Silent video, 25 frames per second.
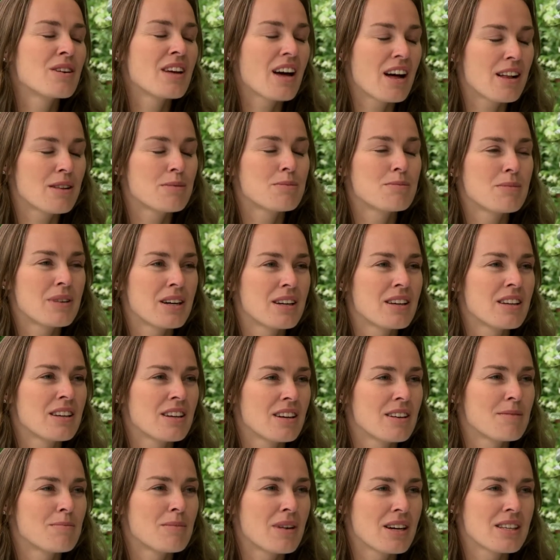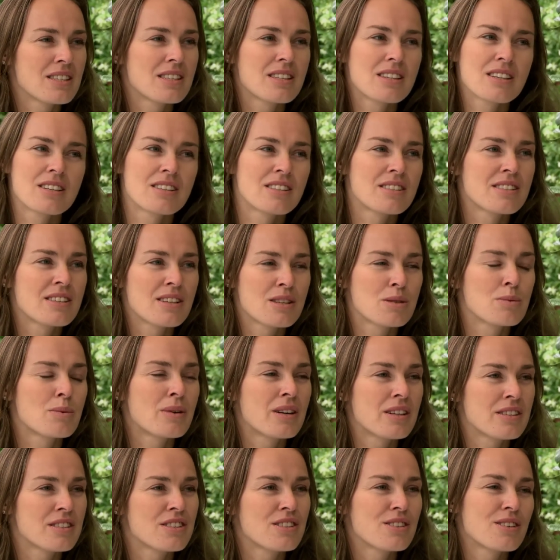helped my singles as
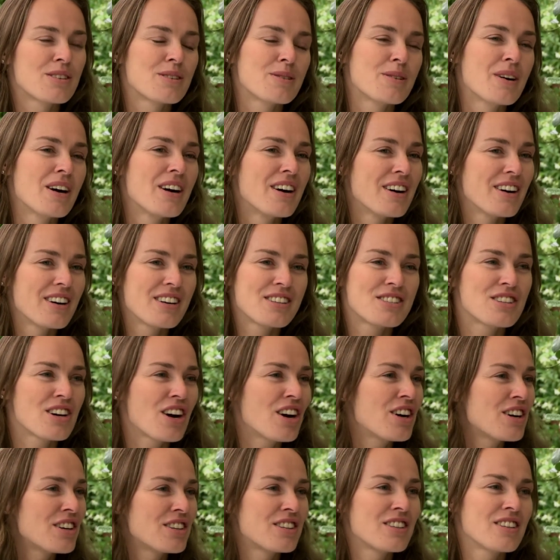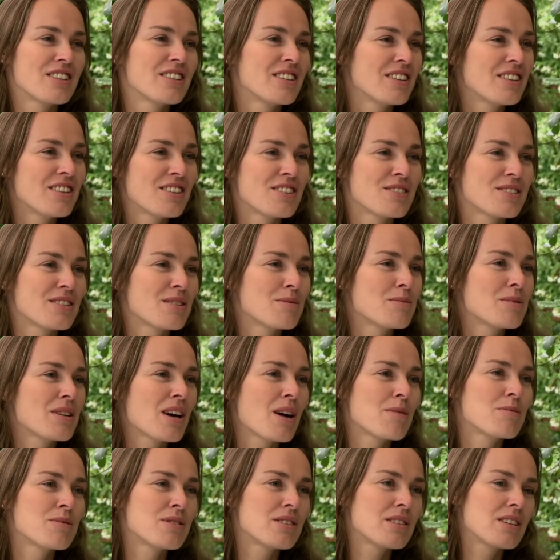well. So it's hard, you know,
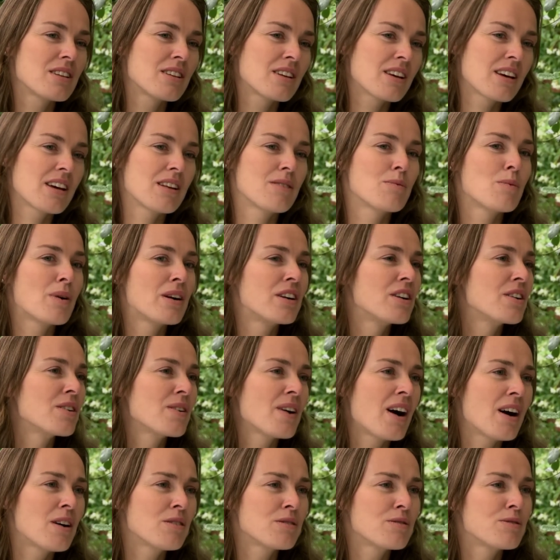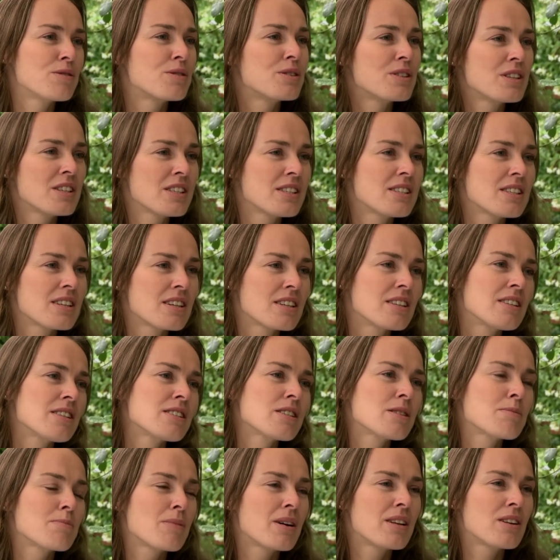sometimes it can wear you out for the
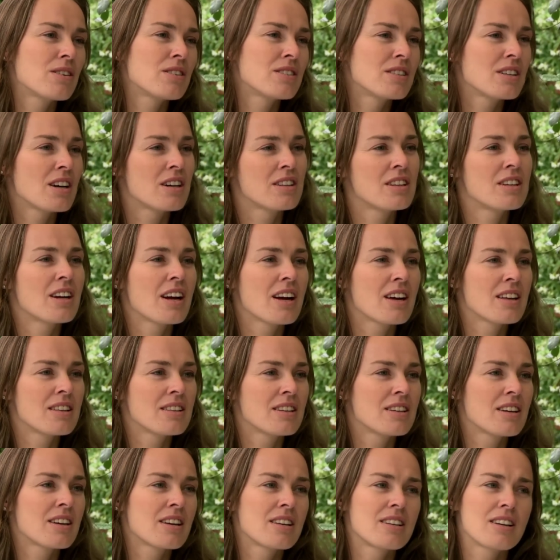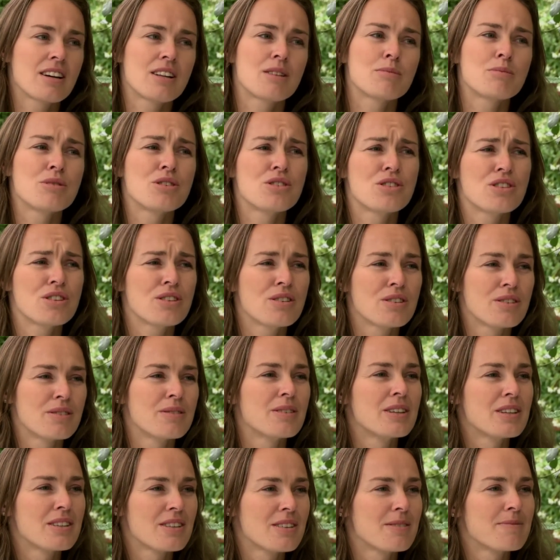singles, but on the other hand, it can help you
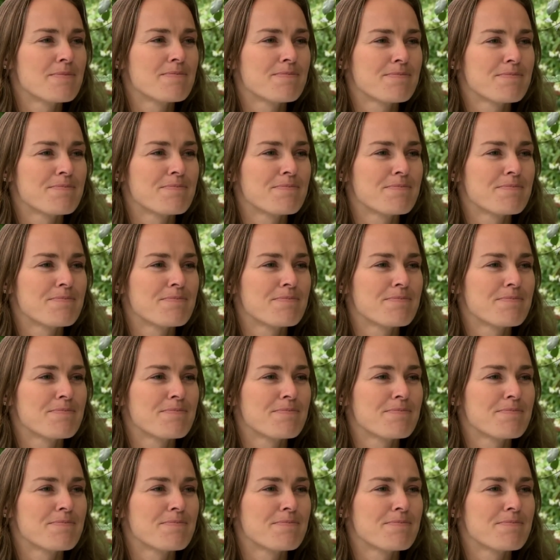too.